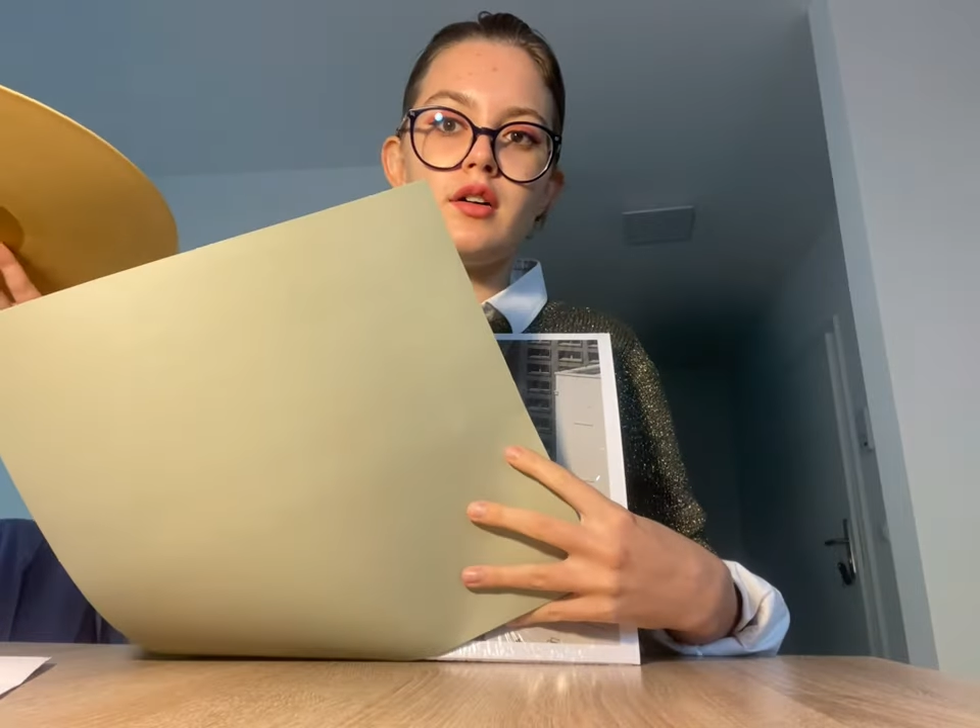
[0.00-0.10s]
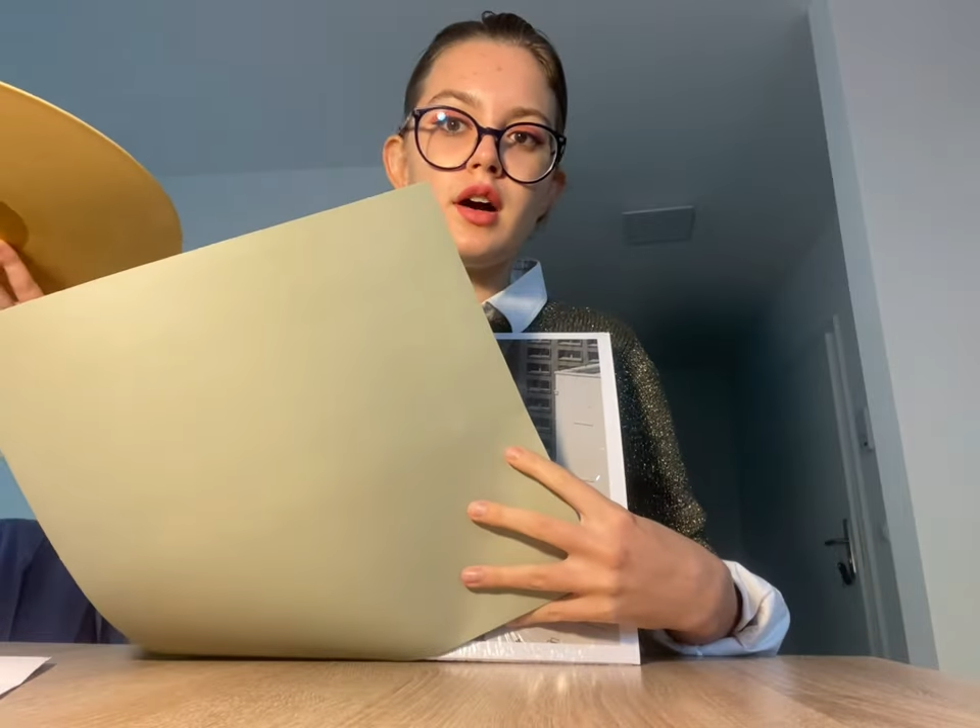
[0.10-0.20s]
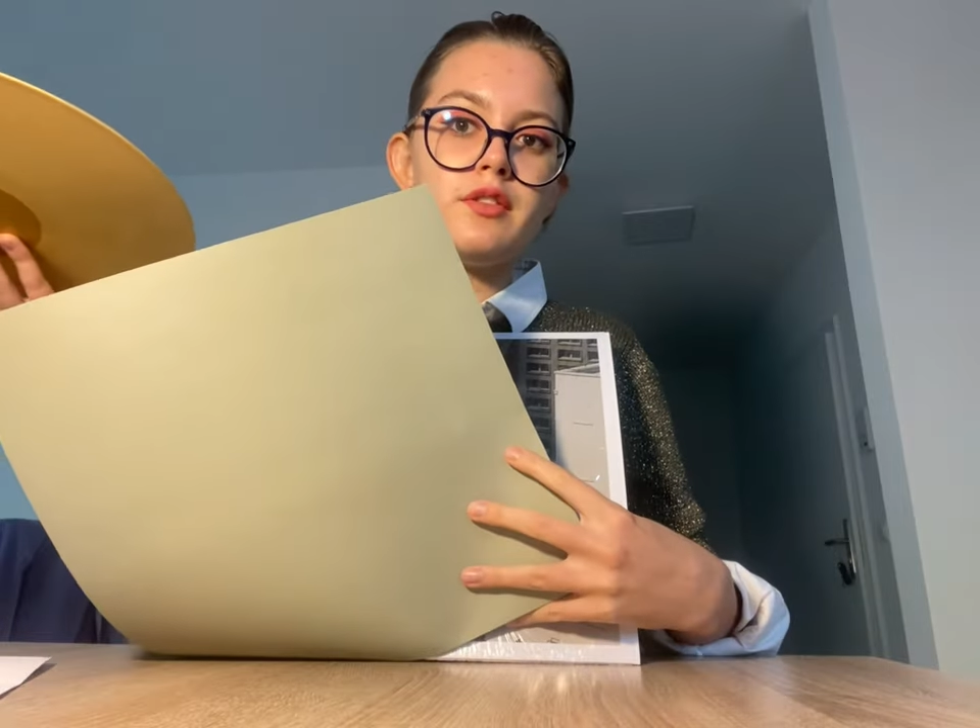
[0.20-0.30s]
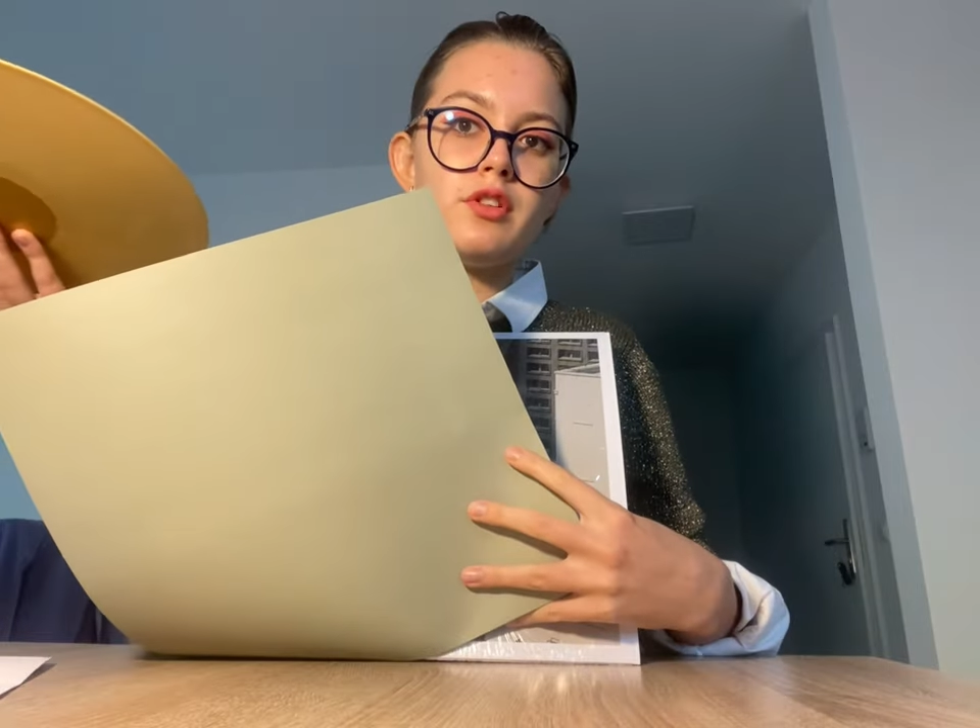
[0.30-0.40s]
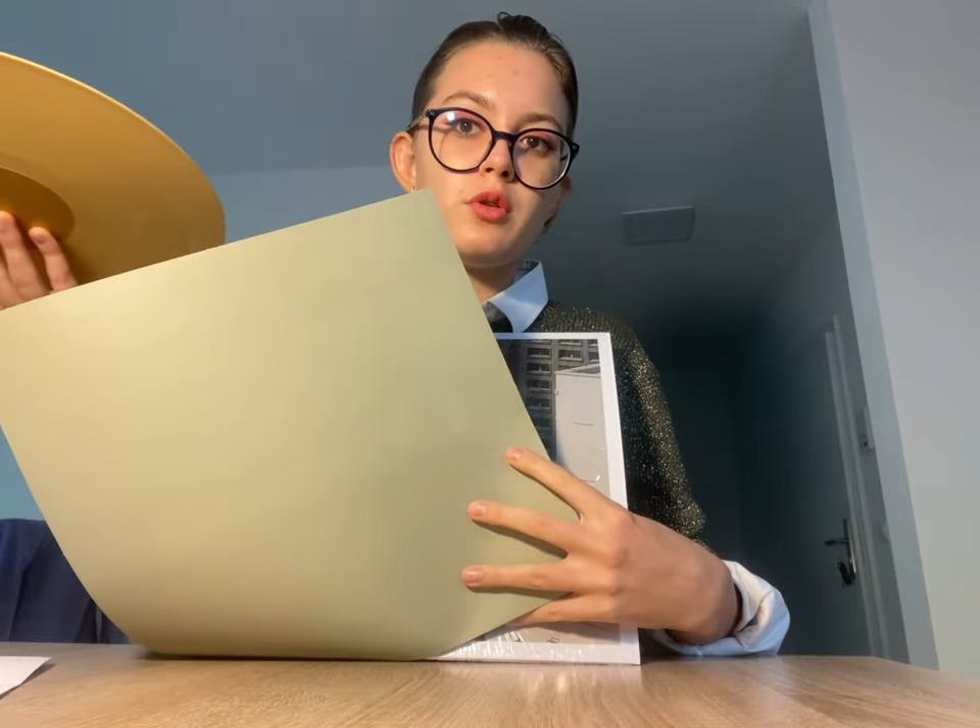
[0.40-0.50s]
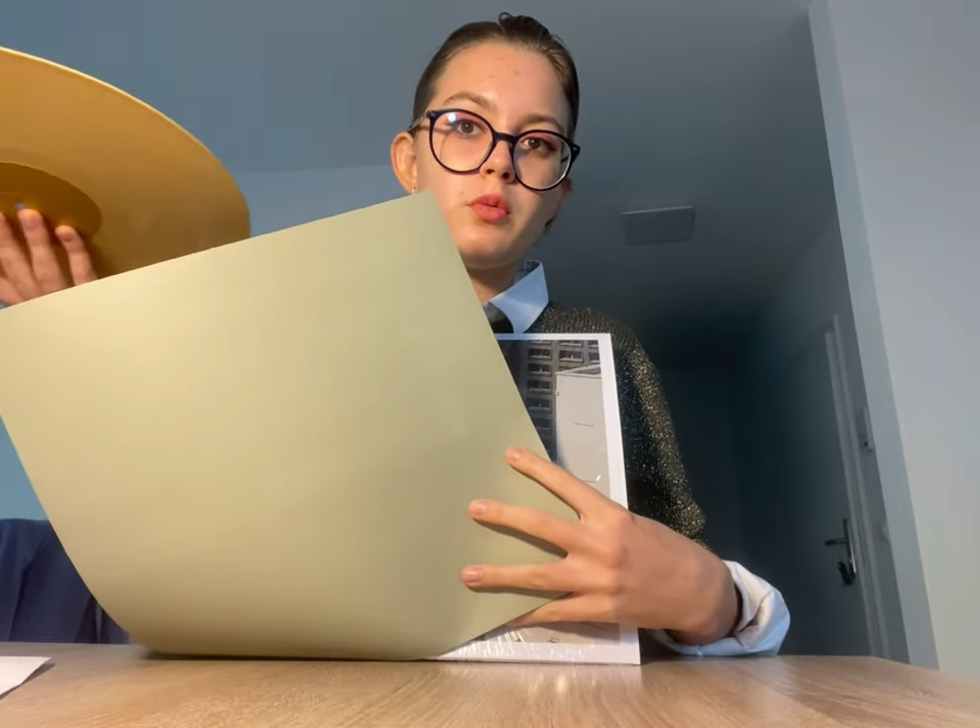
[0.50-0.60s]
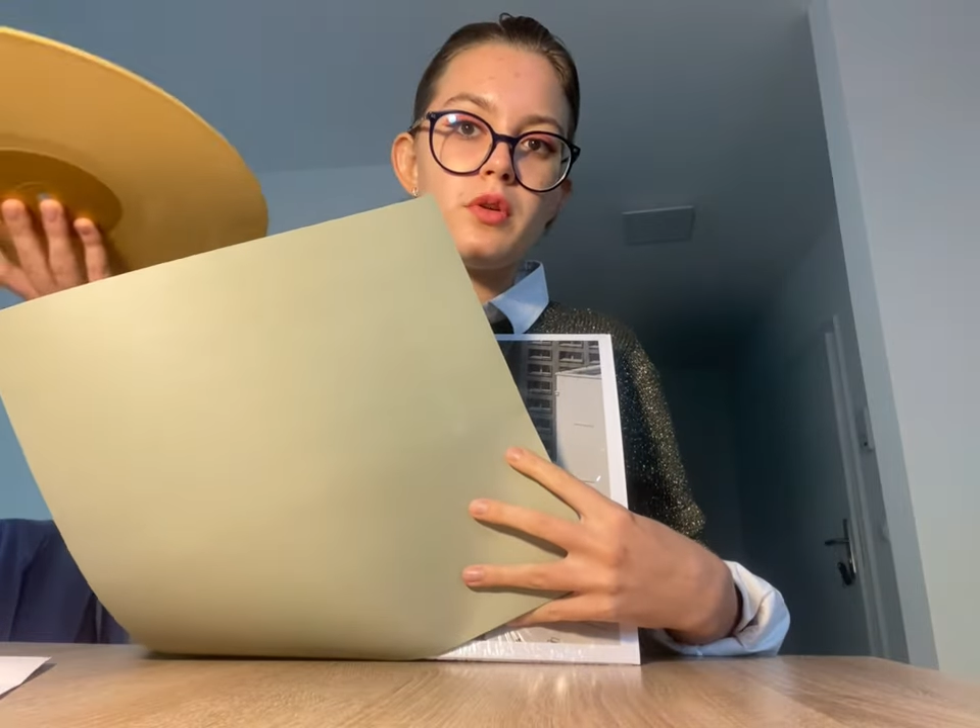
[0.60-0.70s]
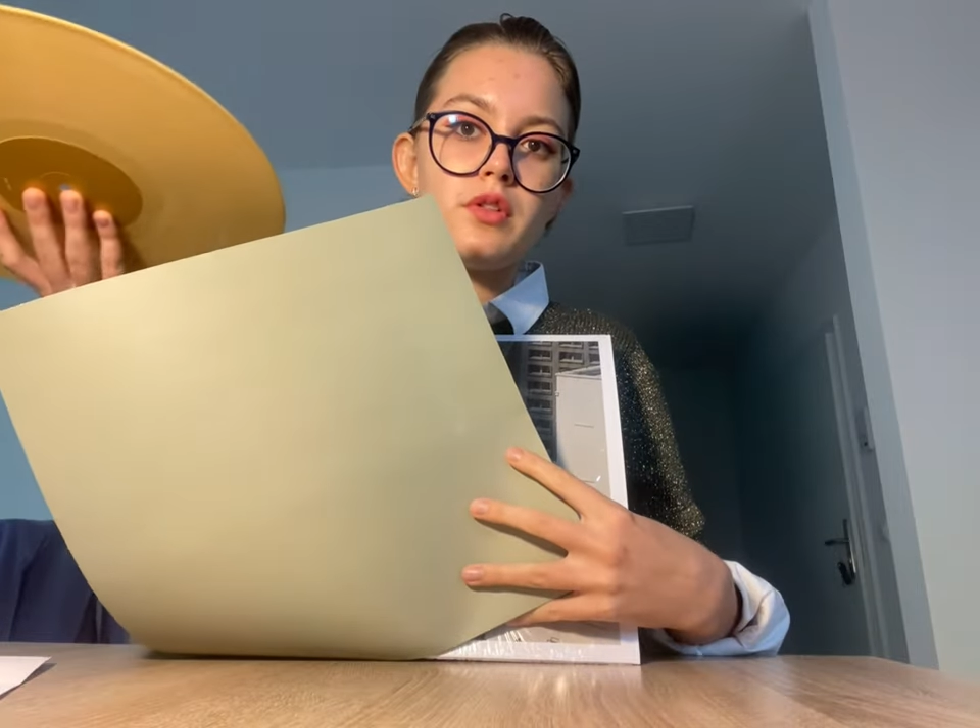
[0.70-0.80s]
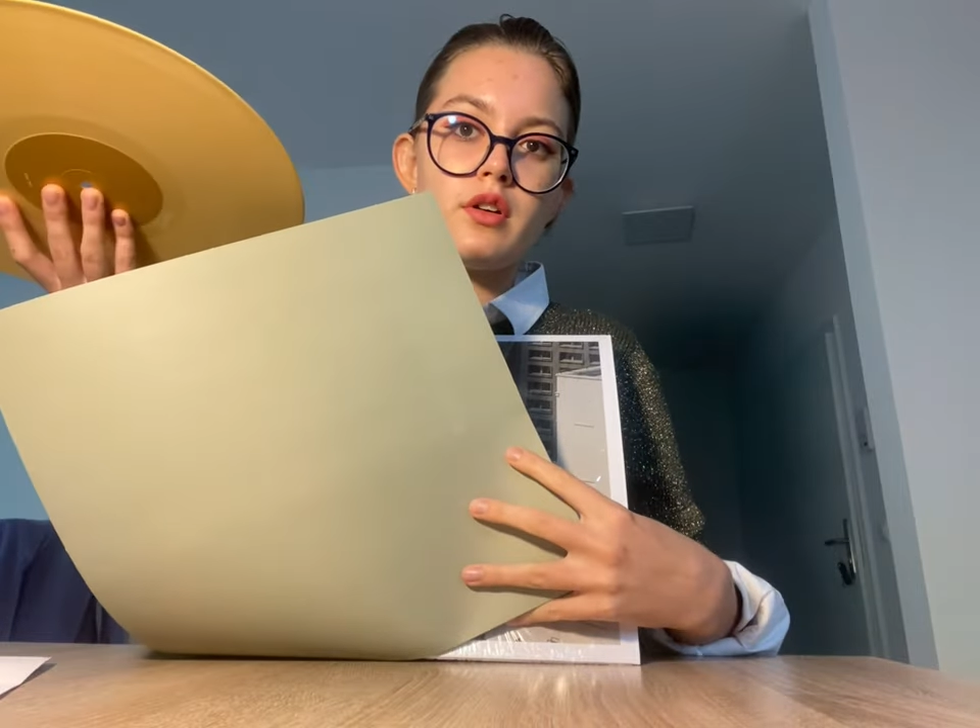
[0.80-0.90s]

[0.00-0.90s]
envelope with